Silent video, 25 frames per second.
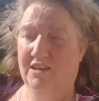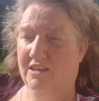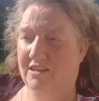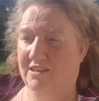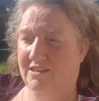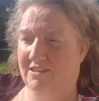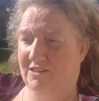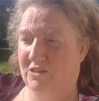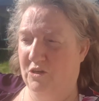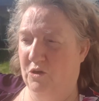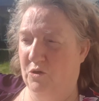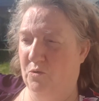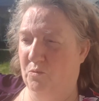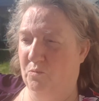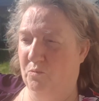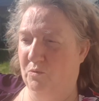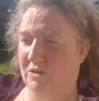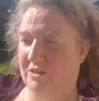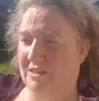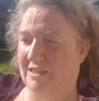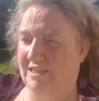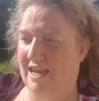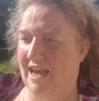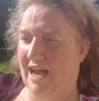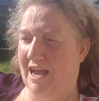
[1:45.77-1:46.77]
So
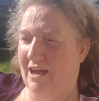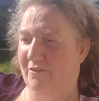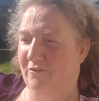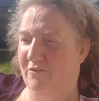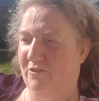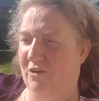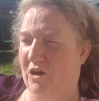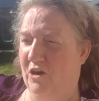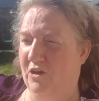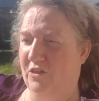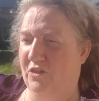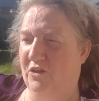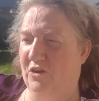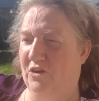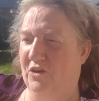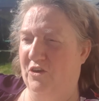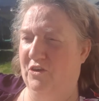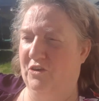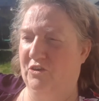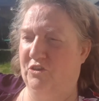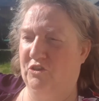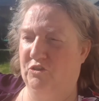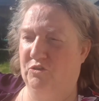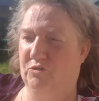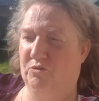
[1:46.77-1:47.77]
once you have
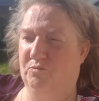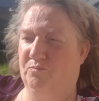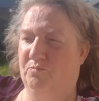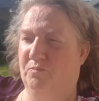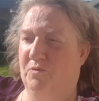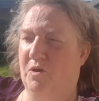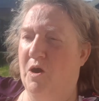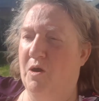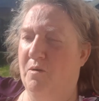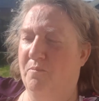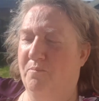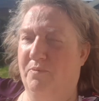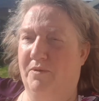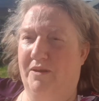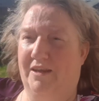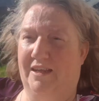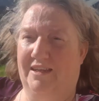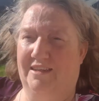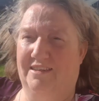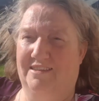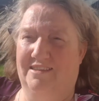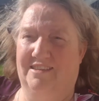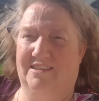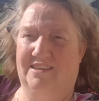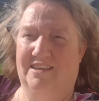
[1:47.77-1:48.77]
other
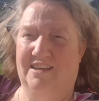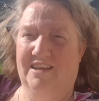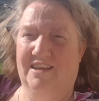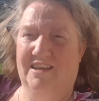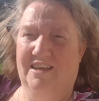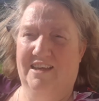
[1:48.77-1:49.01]
companies